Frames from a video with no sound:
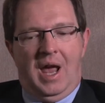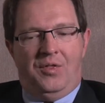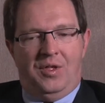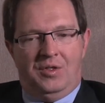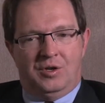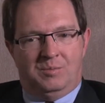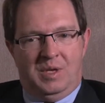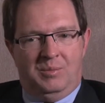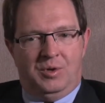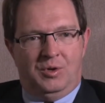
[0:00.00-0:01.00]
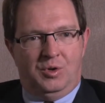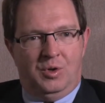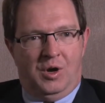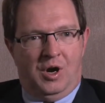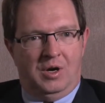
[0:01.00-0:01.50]
And then there's people
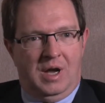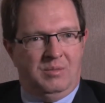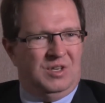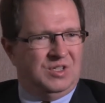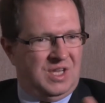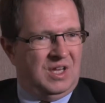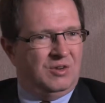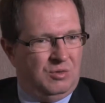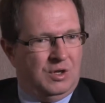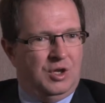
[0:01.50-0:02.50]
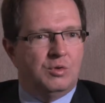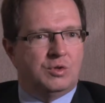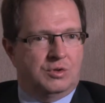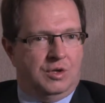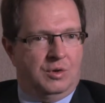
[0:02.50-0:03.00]
who are, I'm going to say, who are
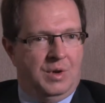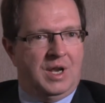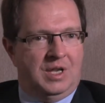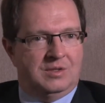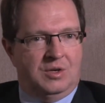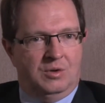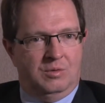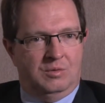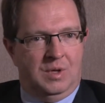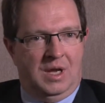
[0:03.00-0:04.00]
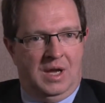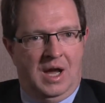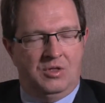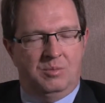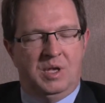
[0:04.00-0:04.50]
users already. So uh,
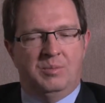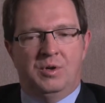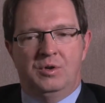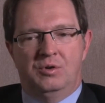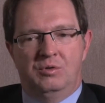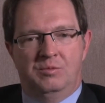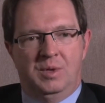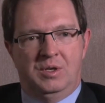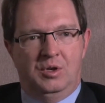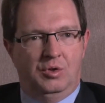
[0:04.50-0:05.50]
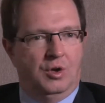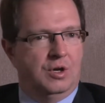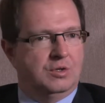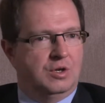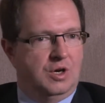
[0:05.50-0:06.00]
either people who have been
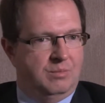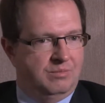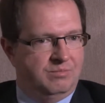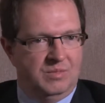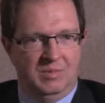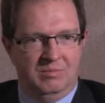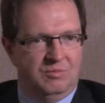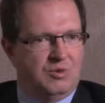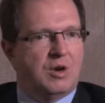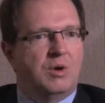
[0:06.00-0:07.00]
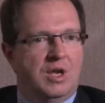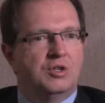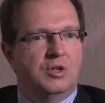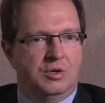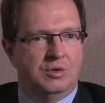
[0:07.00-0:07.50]
long term
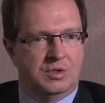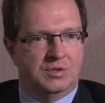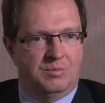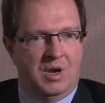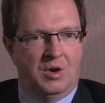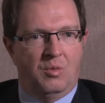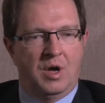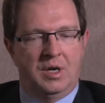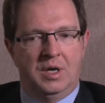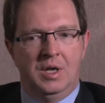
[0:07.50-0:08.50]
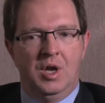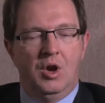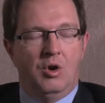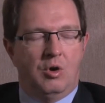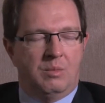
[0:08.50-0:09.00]
recreational users of marijuana,
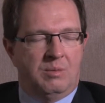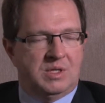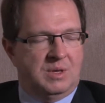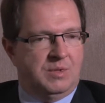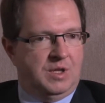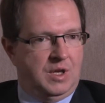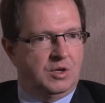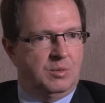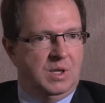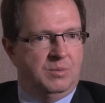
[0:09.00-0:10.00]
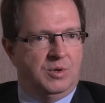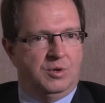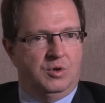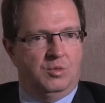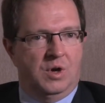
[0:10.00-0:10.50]
or maybe some of the younger people
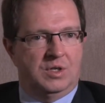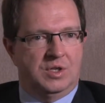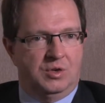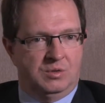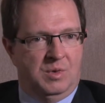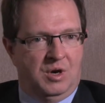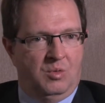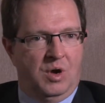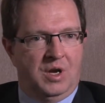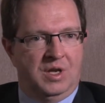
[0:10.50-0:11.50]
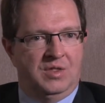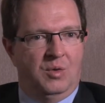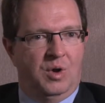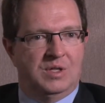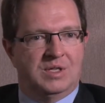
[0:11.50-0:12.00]
who want to use marijuana and
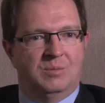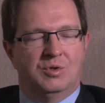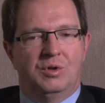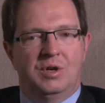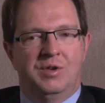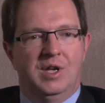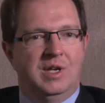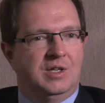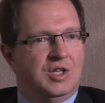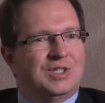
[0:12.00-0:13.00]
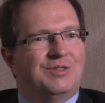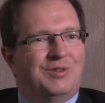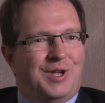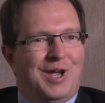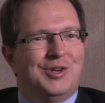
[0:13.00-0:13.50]
they want some sort of
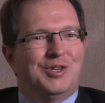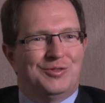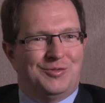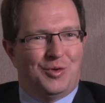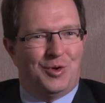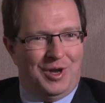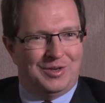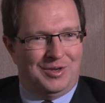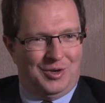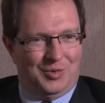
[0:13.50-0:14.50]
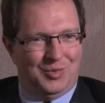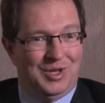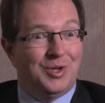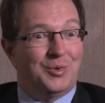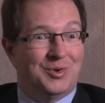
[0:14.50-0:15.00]
justification for it, you know,
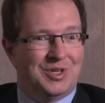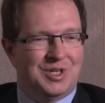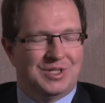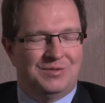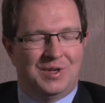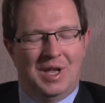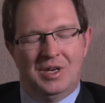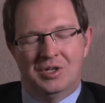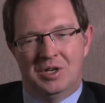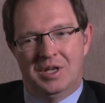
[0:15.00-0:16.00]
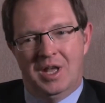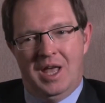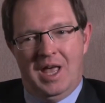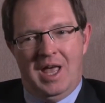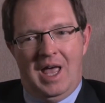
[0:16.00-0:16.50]
legal justification.
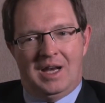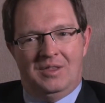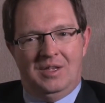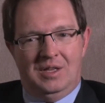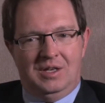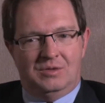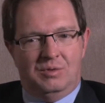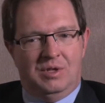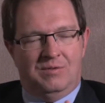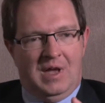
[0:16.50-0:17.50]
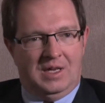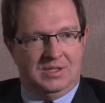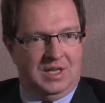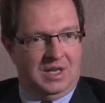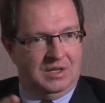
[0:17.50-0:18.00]
And I think that it's really
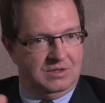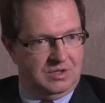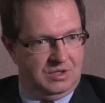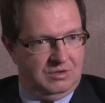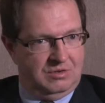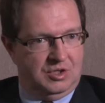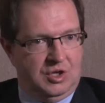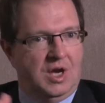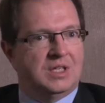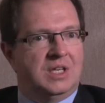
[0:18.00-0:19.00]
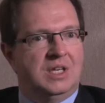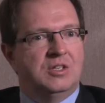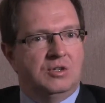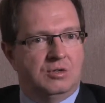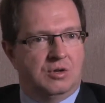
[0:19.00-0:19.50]
fascinating to, to talk to
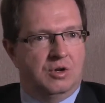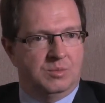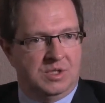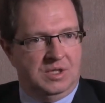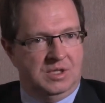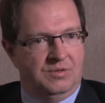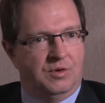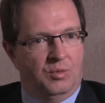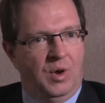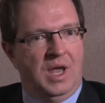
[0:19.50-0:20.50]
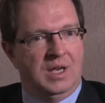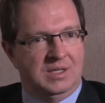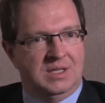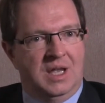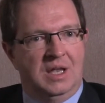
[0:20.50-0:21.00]
each of those groups in a different way
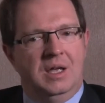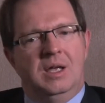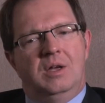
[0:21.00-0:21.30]
to say,